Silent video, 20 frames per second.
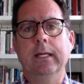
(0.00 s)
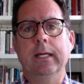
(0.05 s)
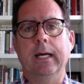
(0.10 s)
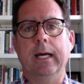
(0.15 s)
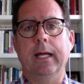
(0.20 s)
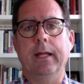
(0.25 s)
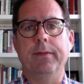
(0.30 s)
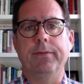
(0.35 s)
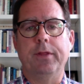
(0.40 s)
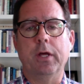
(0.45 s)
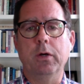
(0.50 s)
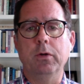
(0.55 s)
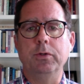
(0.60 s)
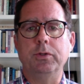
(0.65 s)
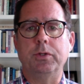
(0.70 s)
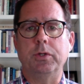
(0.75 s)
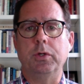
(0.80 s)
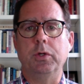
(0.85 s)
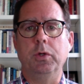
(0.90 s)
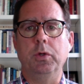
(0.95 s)
Uh,
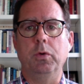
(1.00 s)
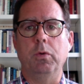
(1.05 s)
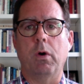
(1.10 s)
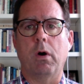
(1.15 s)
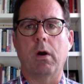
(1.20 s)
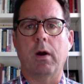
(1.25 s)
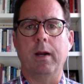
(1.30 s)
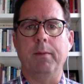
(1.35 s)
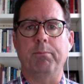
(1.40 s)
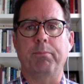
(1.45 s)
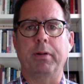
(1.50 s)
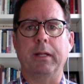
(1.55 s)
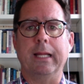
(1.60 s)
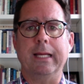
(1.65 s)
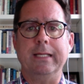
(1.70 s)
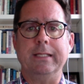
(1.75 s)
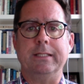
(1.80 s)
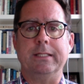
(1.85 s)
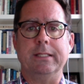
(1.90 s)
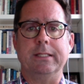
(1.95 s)
those who are in
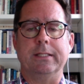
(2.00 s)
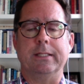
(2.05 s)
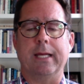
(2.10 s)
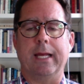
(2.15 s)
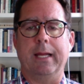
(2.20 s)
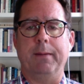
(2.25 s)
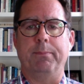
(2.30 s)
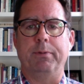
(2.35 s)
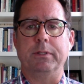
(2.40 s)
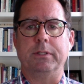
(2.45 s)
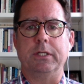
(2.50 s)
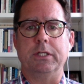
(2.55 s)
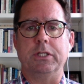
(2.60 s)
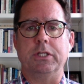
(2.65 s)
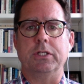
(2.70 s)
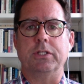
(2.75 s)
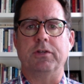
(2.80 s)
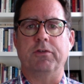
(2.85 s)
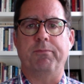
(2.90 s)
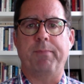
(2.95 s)
places and
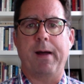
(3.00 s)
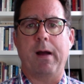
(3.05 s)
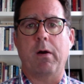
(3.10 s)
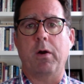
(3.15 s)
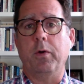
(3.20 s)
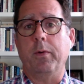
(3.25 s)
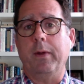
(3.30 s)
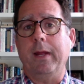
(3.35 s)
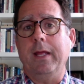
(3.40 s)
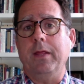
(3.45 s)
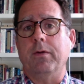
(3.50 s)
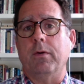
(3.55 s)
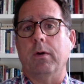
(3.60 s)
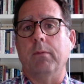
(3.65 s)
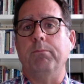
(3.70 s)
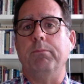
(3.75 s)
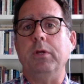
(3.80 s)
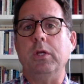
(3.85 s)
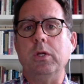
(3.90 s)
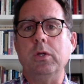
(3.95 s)
positions of power who either
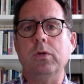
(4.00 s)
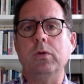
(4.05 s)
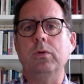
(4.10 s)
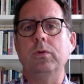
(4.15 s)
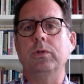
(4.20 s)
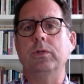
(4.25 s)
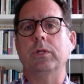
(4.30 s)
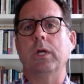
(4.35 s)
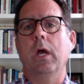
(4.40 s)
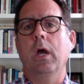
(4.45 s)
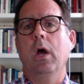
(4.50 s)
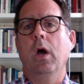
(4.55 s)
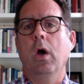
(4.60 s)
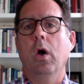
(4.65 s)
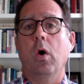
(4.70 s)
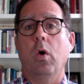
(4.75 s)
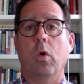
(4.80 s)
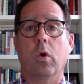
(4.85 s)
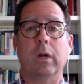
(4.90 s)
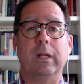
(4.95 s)
abuse
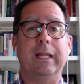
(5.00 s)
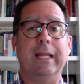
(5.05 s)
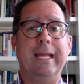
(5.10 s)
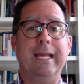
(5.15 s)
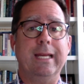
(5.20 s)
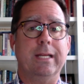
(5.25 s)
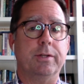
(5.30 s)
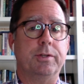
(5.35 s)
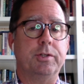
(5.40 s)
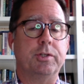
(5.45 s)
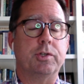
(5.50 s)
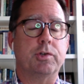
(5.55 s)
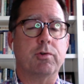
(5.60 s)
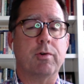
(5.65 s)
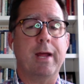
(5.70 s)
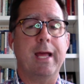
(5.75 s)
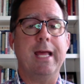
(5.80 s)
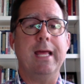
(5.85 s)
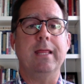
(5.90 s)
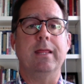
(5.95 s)
or lead
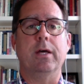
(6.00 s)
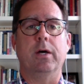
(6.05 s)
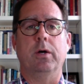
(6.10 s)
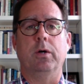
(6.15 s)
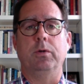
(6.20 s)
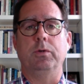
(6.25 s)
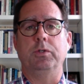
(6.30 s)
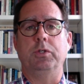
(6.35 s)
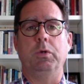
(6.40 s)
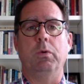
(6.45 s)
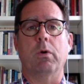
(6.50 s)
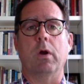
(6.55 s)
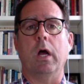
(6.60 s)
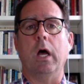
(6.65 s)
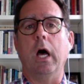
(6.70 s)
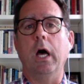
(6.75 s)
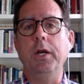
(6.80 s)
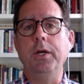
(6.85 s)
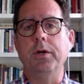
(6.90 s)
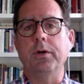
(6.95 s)
astray those who are
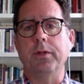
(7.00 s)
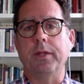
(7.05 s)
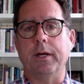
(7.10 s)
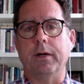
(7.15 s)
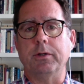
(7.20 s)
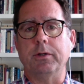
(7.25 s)
under their